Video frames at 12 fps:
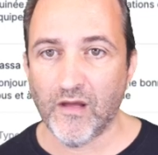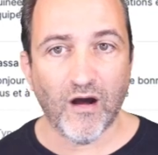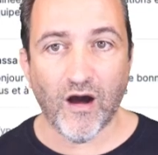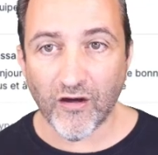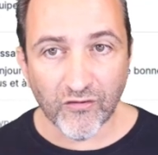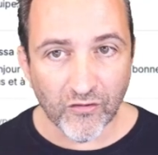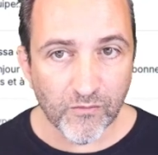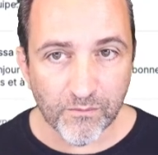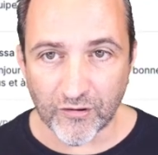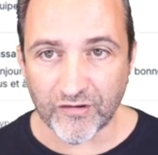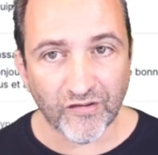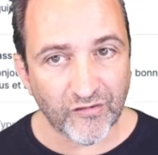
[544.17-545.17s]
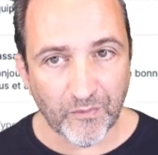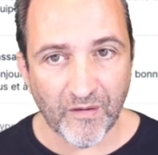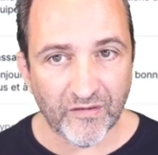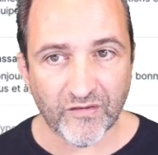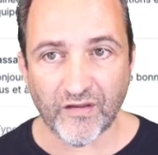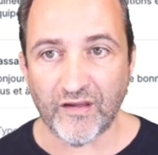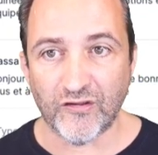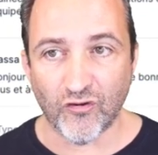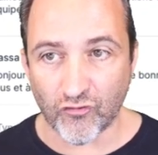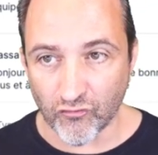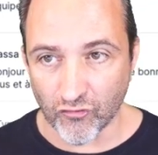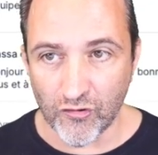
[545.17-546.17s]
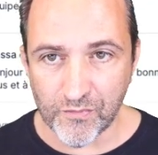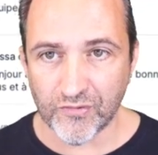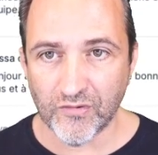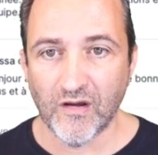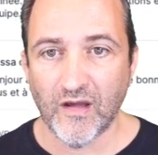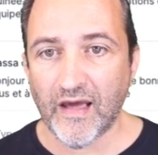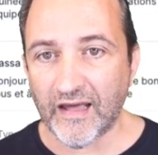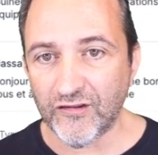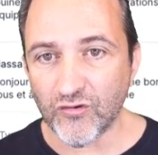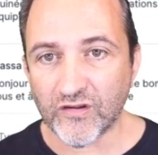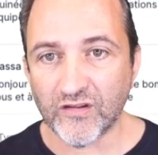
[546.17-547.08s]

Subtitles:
other participants in a group. And you can